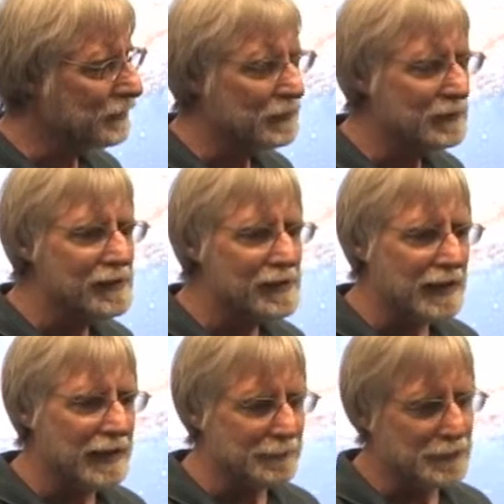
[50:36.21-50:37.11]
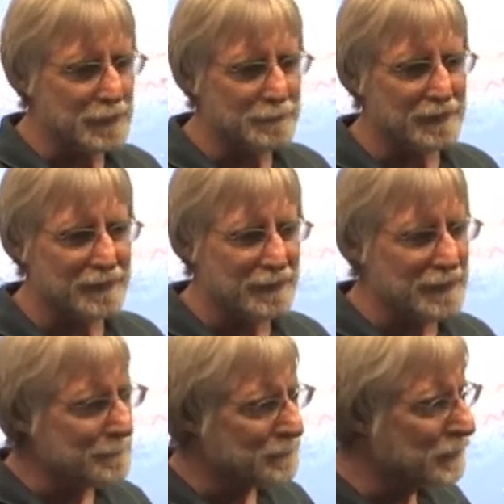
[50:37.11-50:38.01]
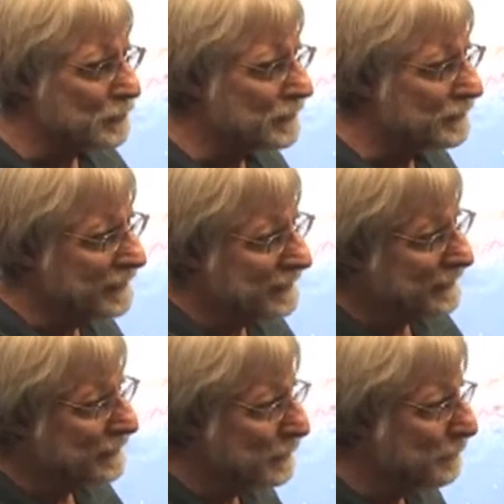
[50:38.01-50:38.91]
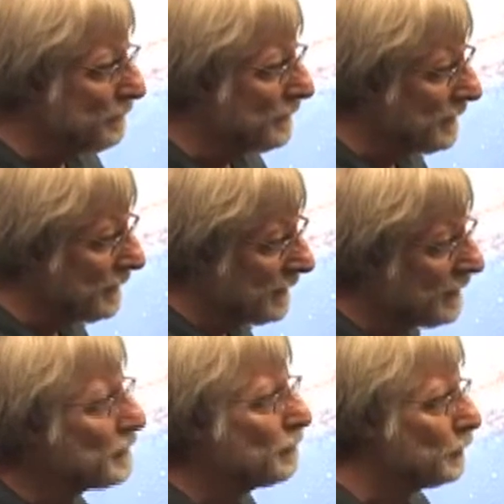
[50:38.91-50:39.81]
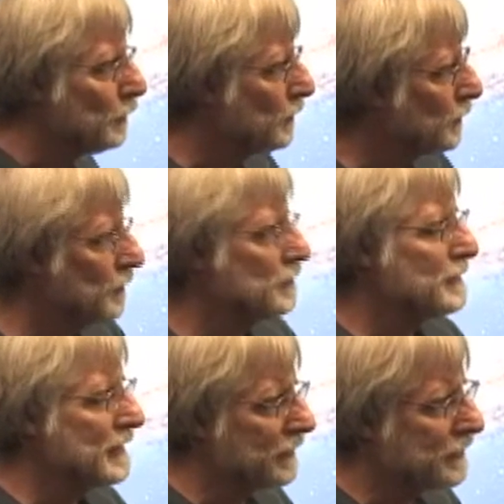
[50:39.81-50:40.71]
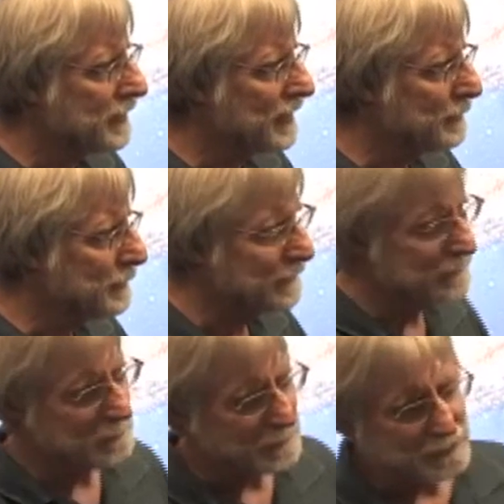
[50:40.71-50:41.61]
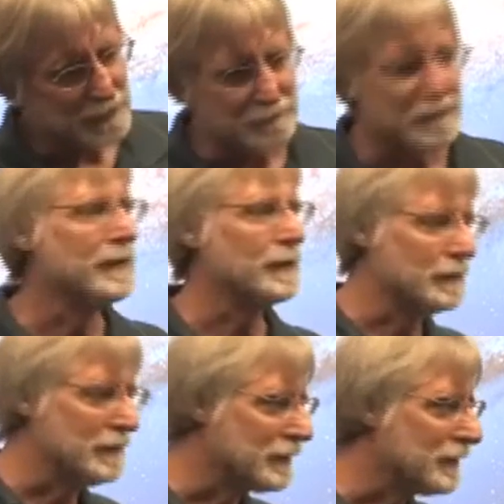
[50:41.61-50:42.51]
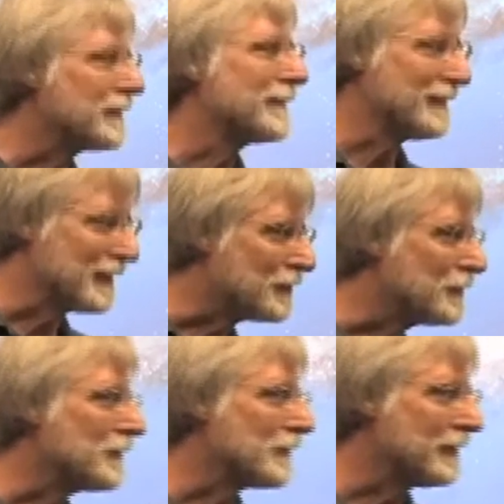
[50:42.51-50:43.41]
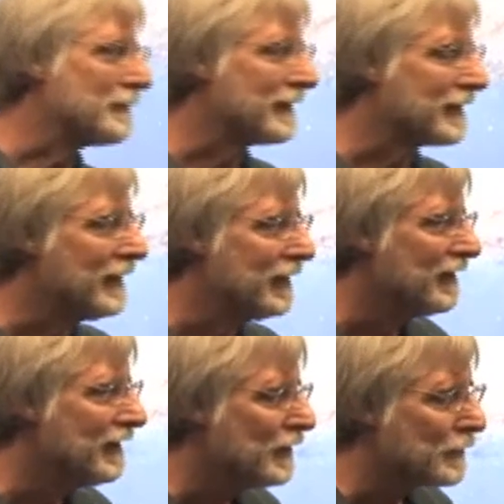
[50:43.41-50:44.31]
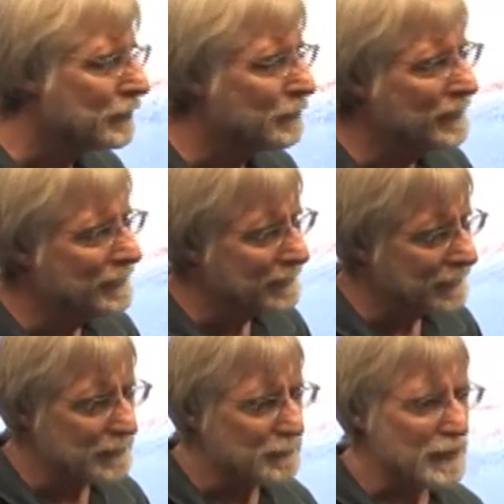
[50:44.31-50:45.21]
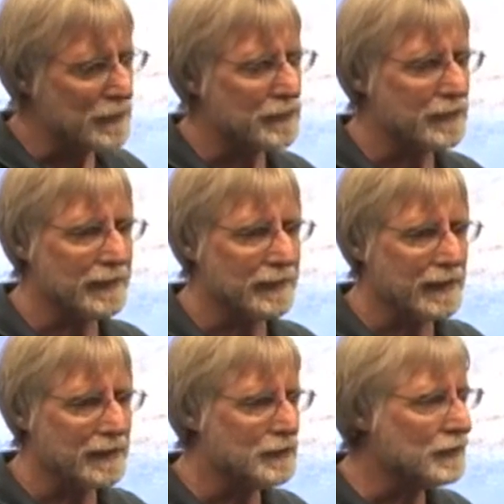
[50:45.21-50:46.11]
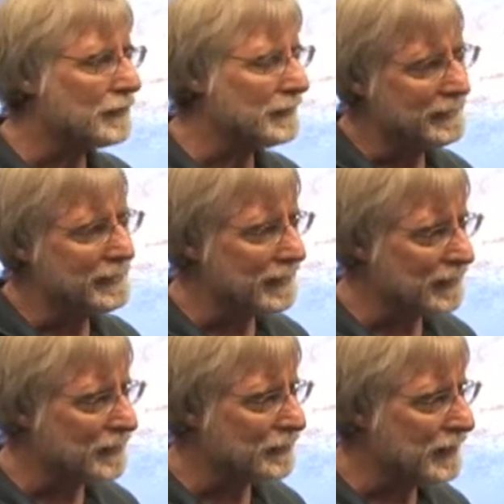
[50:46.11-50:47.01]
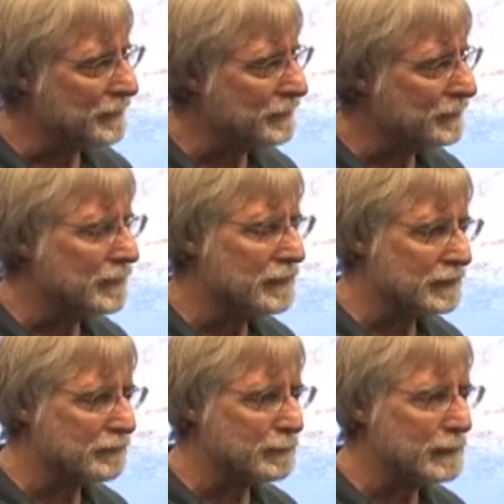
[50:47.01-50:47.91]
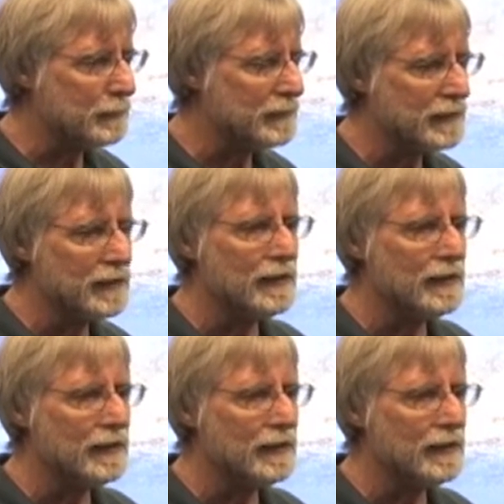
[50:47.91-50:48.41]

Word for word: So I have something sort of to get them in the mood to learn about astronomy before we start with the equations and the lectures and stuff like that. So I think methods like that and just getting things out there to the general public.